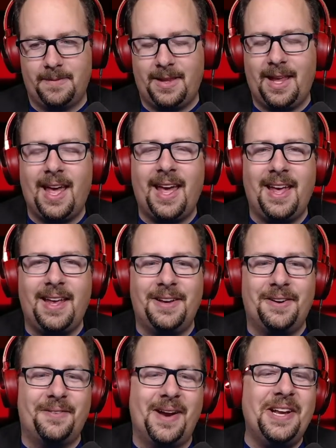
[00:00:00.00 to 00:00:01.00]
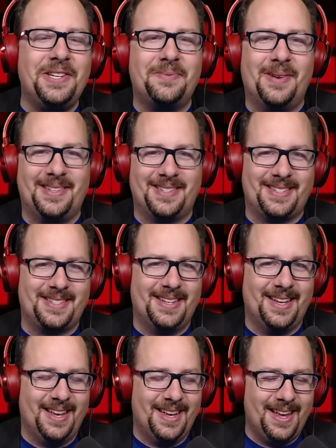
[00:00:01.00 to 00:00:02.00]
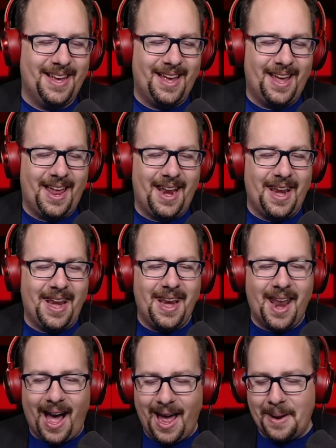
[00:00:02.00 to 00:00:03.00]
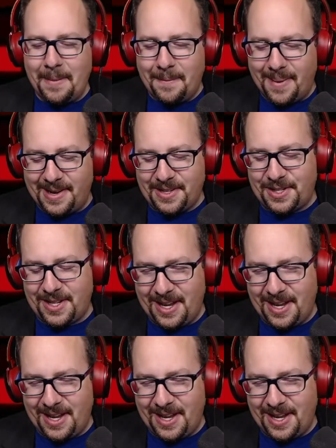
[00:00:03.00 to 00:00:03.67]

Yay, arrangements. Not much